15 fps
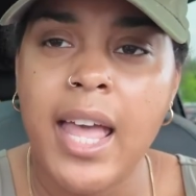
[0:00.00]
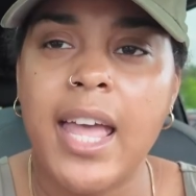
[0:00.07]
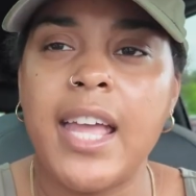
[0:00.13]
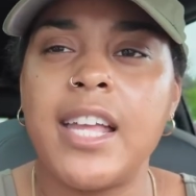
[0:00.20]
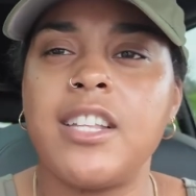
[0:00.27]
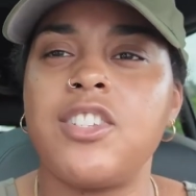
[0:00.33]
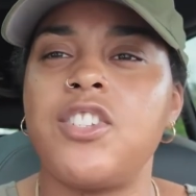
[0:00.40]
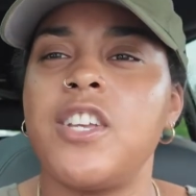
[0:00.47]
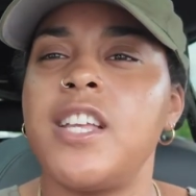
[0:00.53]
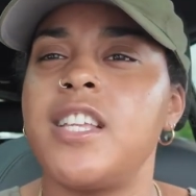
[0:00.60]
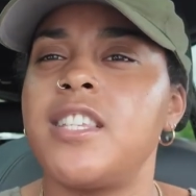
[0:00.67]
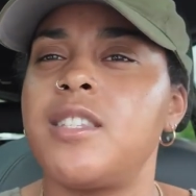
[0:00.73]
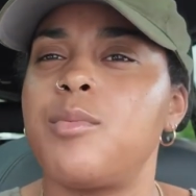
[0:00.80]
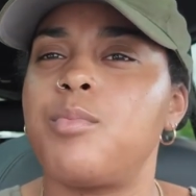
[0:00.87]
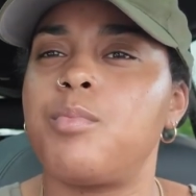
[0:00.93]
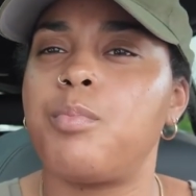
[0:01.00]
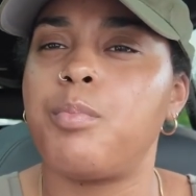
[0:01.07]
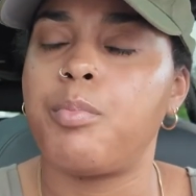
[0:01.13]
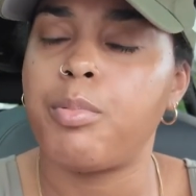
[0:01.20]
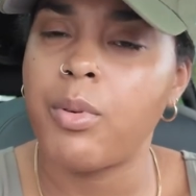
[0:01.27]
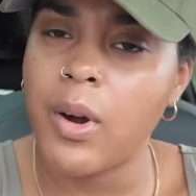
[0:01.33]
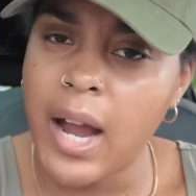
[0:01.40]
and just
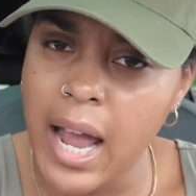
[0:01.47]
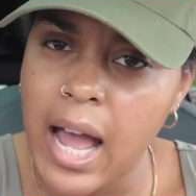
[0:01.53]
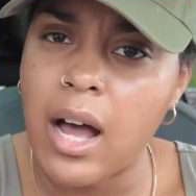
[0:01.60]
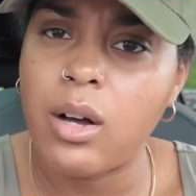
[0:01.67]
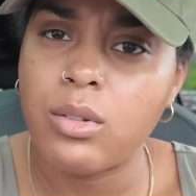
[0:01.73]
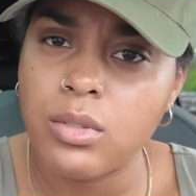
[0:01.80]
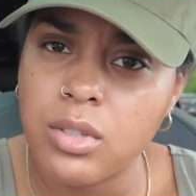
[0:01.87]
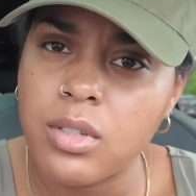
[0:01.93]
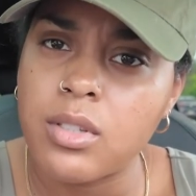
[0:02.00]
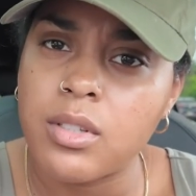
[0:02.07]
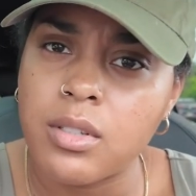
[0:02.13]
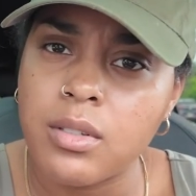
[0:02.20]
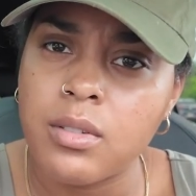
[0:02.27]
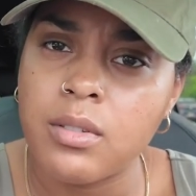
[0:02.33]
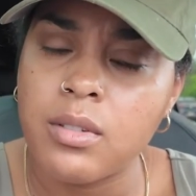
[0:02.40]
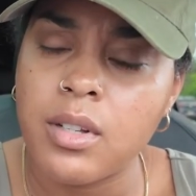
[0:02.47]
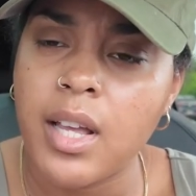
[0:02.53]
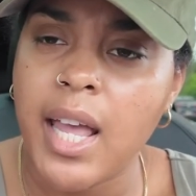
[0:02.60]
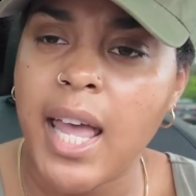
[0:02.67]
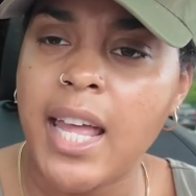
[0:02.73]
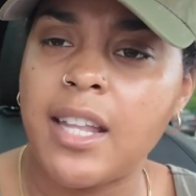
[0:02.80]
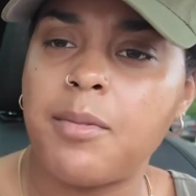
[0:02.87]
browse
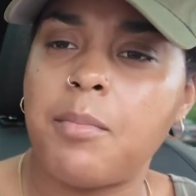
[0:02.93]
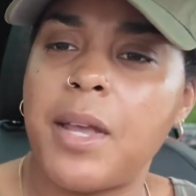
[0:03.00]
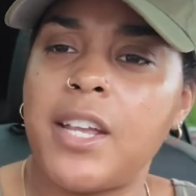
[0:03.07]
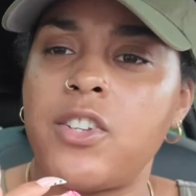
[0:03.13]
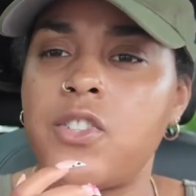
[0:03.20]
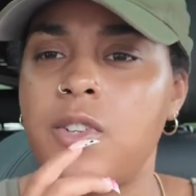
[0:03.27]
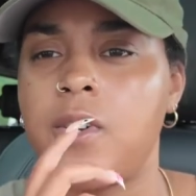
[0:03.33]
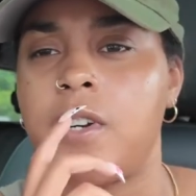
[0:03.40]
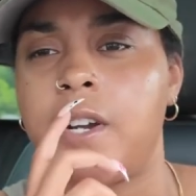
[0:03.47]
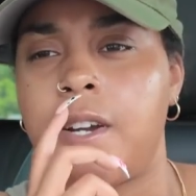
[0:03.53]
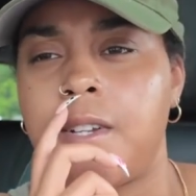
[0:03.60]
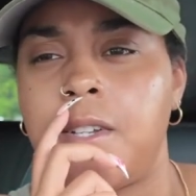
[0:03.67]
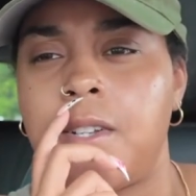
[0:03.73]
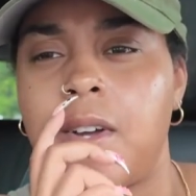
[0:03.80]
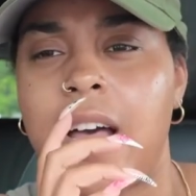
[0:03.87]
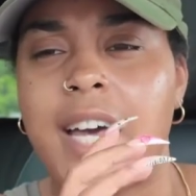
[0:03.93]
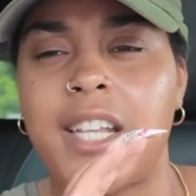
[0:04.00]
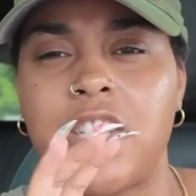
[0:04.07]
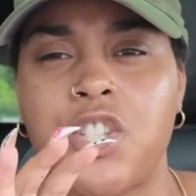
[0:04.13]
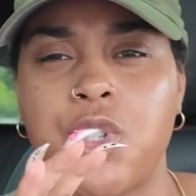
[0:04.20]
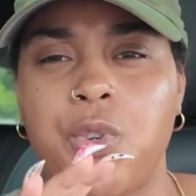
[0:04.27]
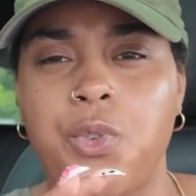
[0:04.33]
and make sure you know how
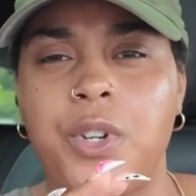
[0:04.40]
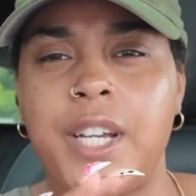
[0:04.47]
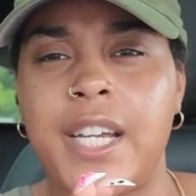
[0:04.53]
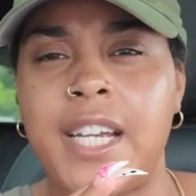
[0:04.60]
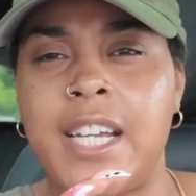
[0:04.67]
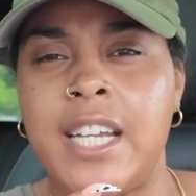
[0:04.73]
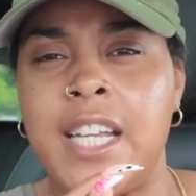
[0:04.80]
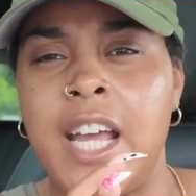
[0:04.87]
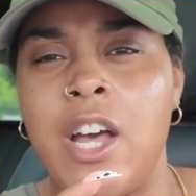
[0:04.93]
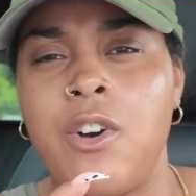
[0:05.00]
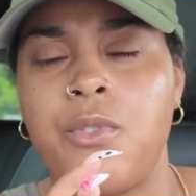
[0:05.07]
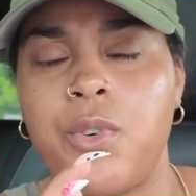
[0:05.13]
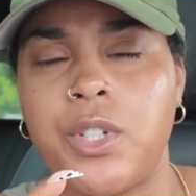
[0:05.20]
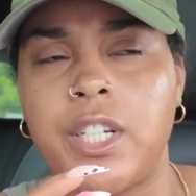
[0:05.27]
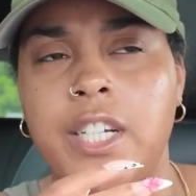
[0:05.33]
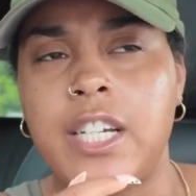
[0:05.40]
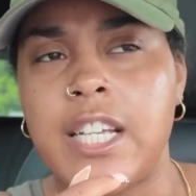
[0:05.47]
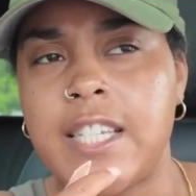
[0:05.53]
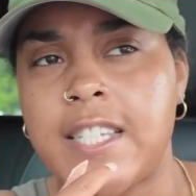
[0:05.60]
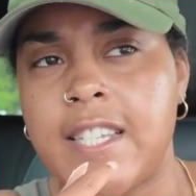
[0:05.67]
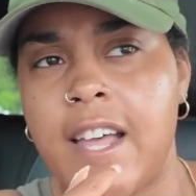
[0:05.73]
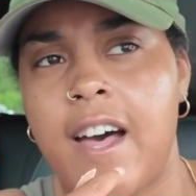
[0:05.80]
to screen for the
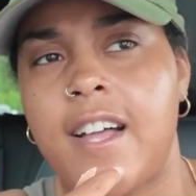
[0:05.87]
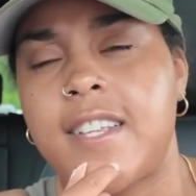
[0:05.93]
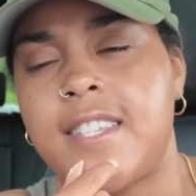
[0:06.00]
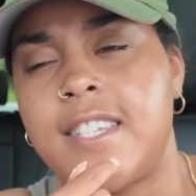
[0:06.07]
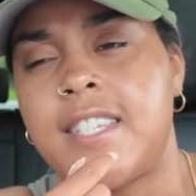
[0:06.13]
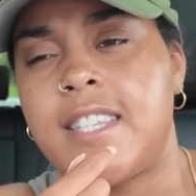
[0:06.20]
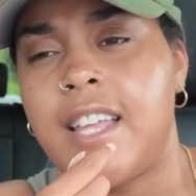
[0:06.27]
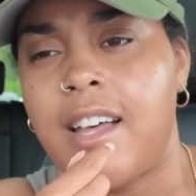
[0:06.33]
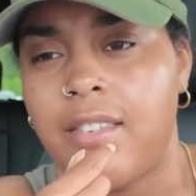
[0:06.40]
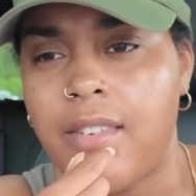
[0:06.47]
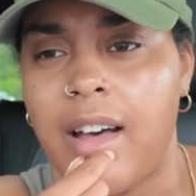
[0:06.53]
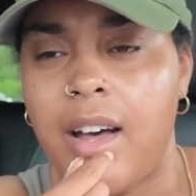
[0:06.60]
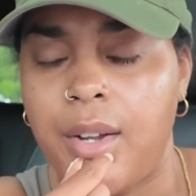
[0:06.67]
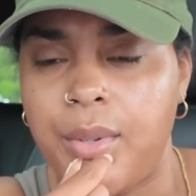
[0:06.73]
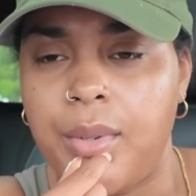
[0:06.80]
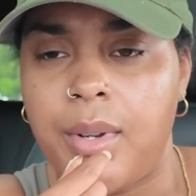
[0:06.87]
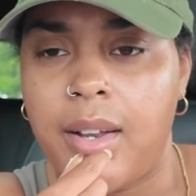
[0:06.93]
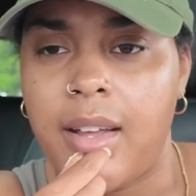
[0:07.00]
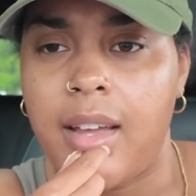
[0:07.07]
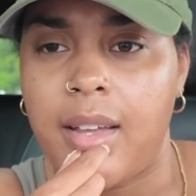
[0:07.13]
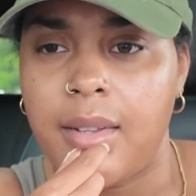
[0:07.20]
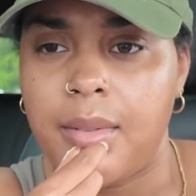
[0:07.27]
good stocks and stuff. I'll do
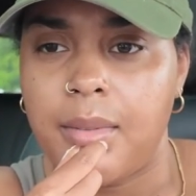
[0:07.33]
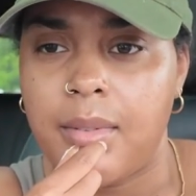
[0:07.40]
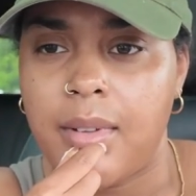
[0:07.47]
that.